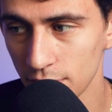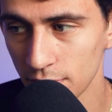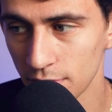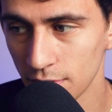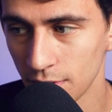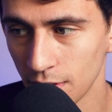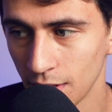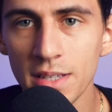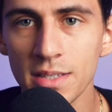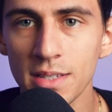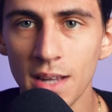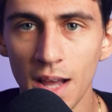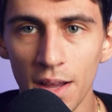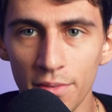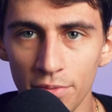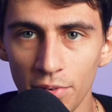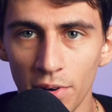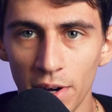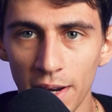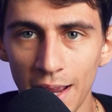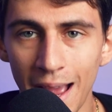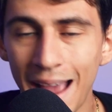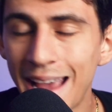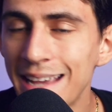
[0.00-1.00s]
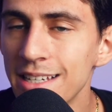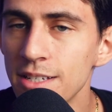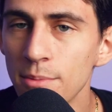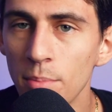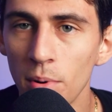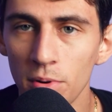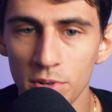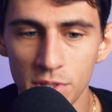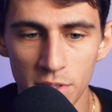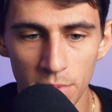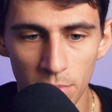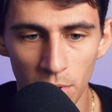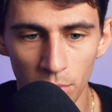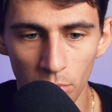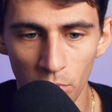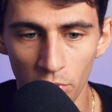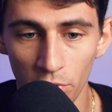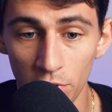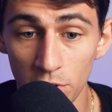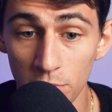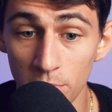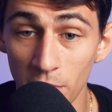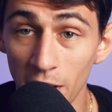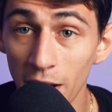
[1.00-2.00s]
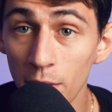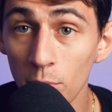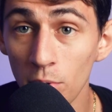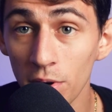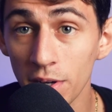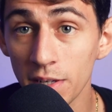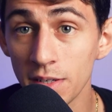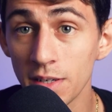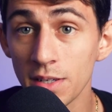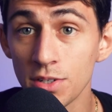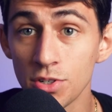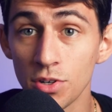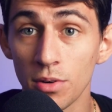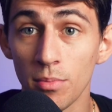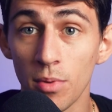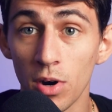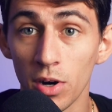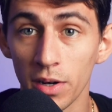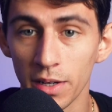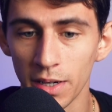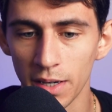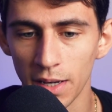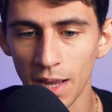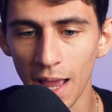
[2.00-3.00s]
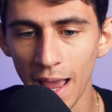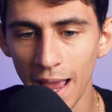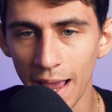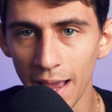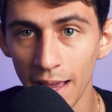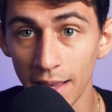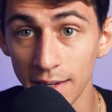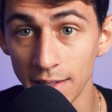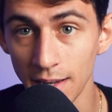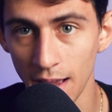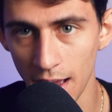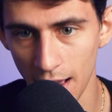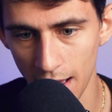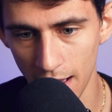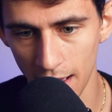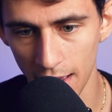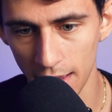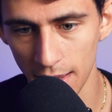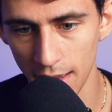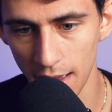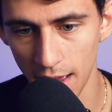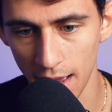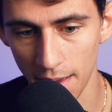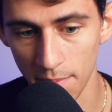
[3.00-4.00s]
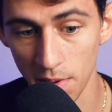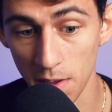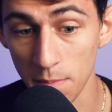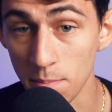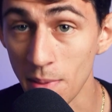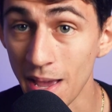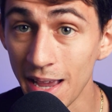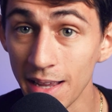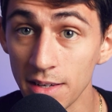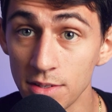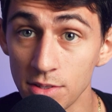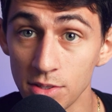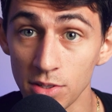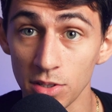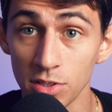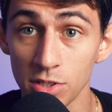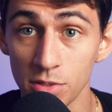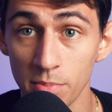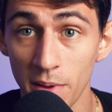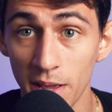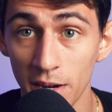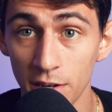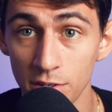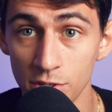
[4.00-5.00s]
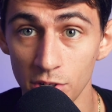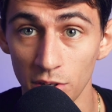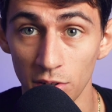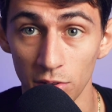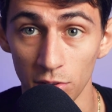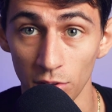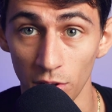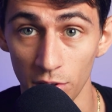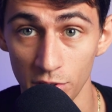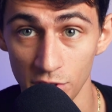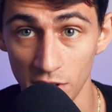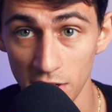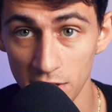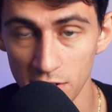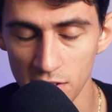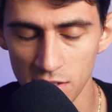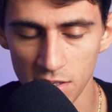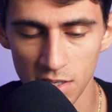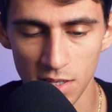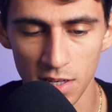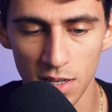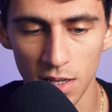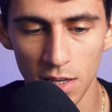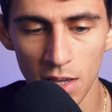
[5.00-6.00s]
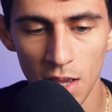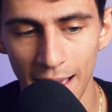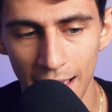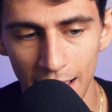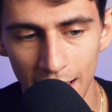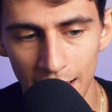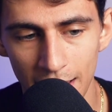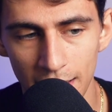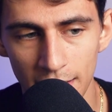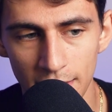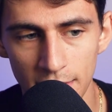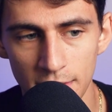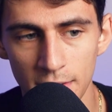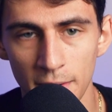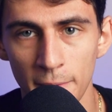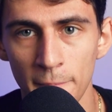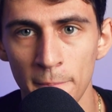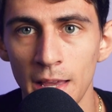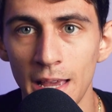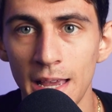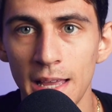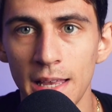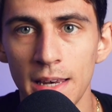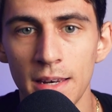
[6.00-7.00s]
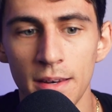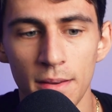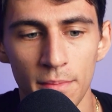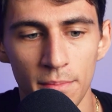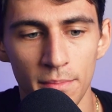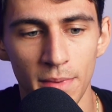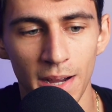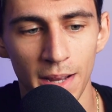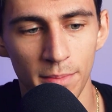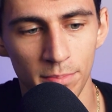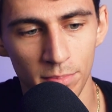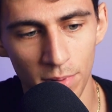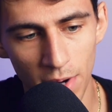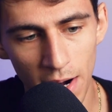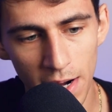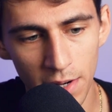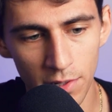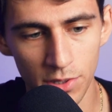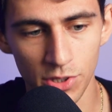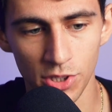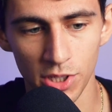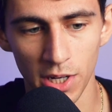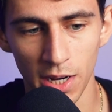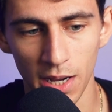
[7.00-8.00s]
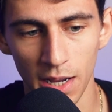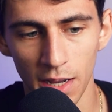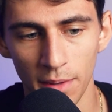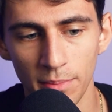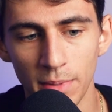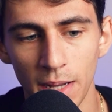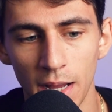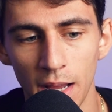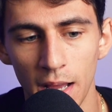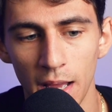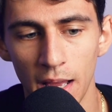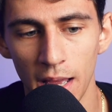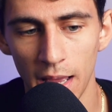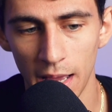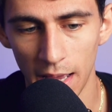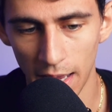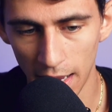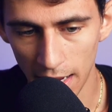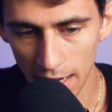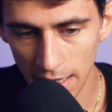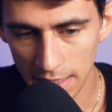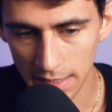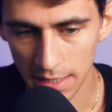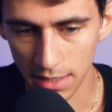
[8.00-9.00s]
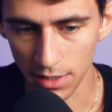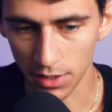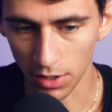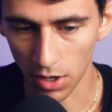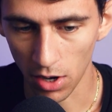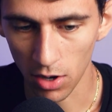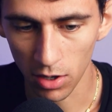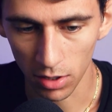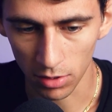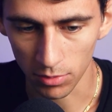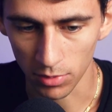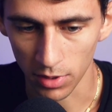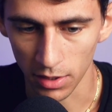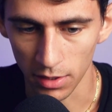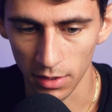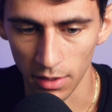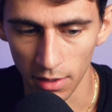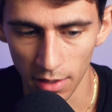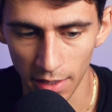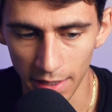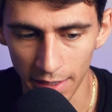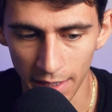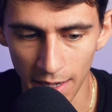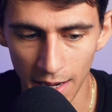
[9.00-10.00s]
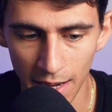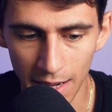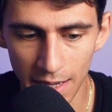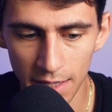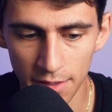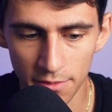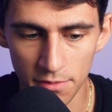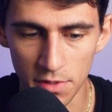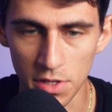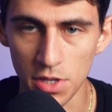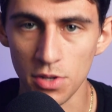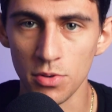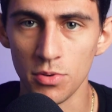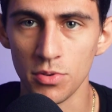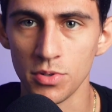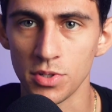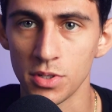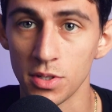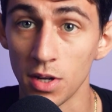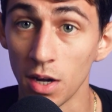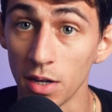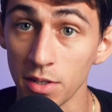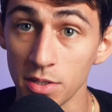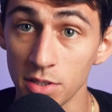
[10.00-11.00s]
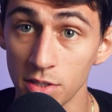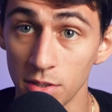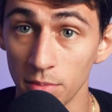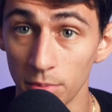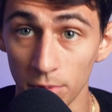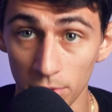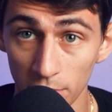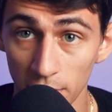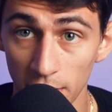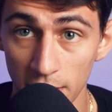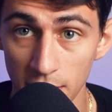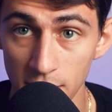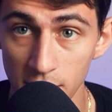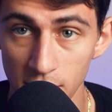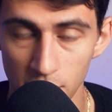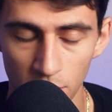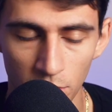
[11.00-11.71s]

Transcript: Free is not free. I hate to burst the bubble for you, but I work in digital marketing and I am a paid search manager at a large agency. And in my prior job, and in the current one, like I have used customer lists.